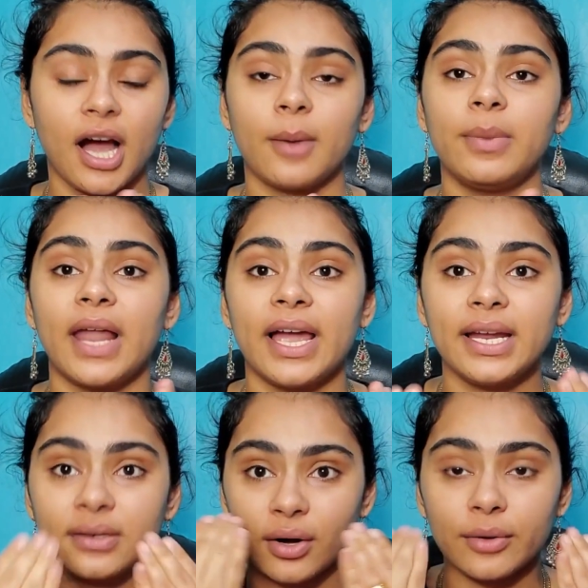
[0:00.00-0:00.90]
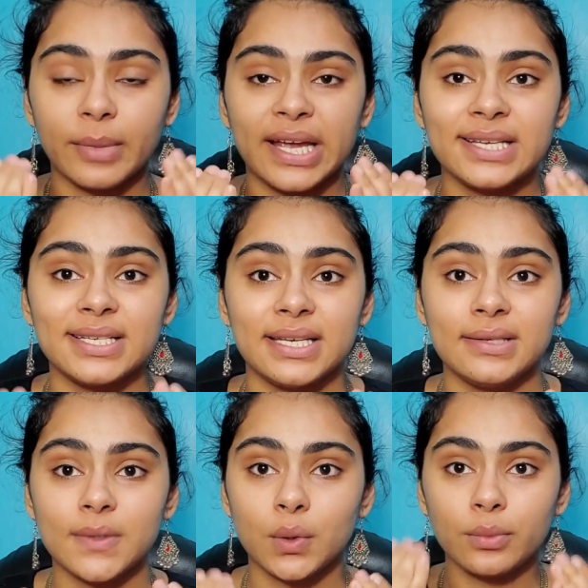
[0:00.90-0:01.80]
apply it on my
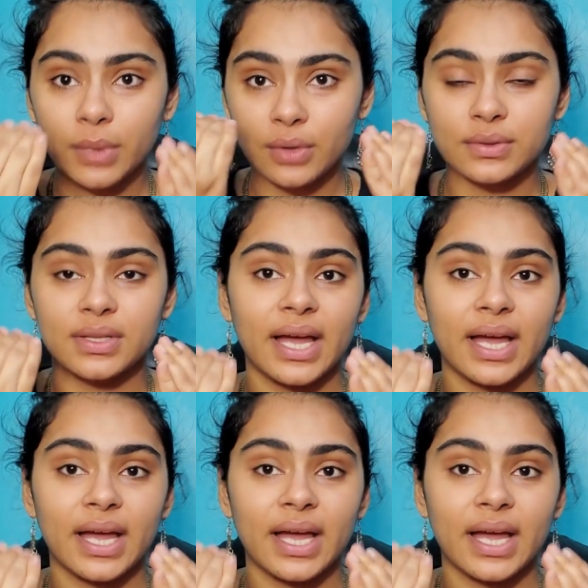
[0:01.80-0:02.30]
T-zone because